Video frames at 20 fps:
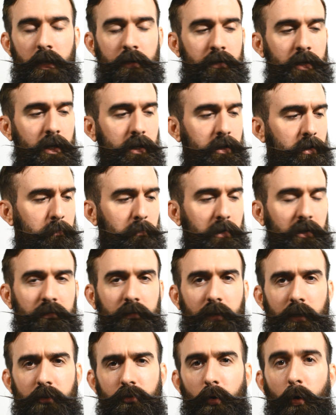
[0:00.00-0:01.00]
Take your
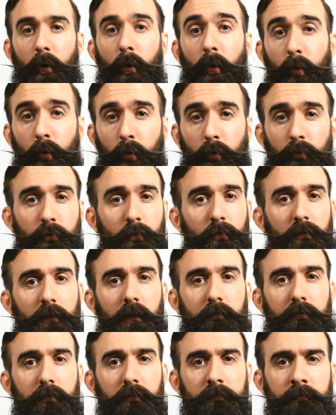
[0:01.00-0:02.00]
mustache a whole new
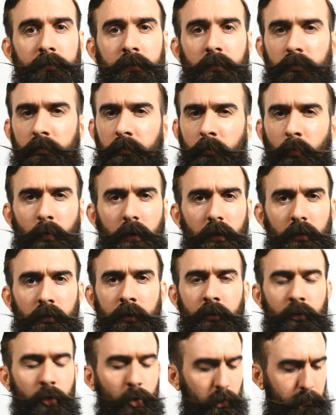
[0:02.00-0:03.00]
level. You'll want
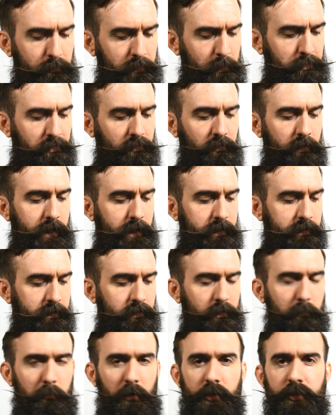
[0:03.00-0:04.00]
to cue up the parade and get
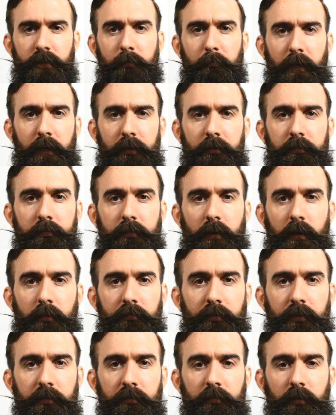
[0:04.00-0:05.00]
the marching band in town
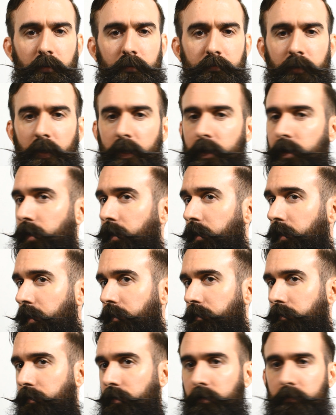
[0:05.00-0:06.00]
for yourself.
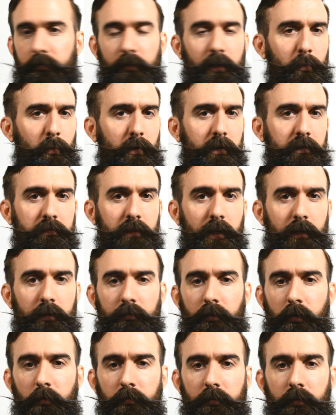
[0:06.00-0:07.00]
And take one of these dandies
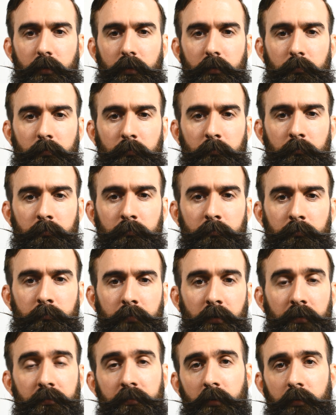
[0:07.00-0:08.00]
out in town.
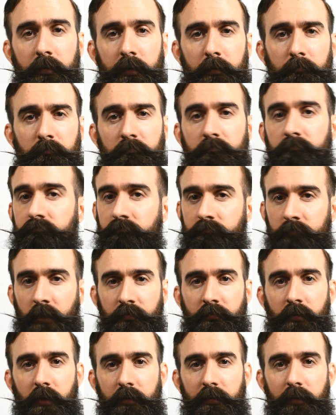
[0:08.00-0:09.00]
But until then, I'll
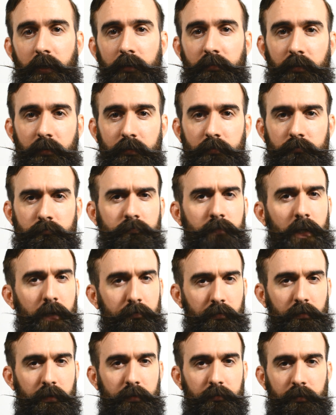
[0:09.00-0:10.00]
talk to you guys later. Have
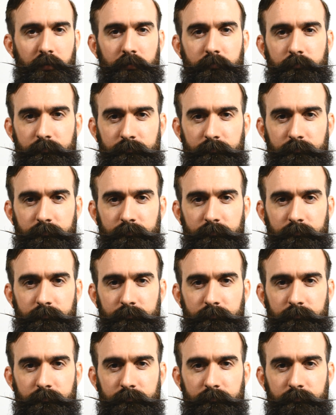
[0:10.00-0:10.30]
a great day.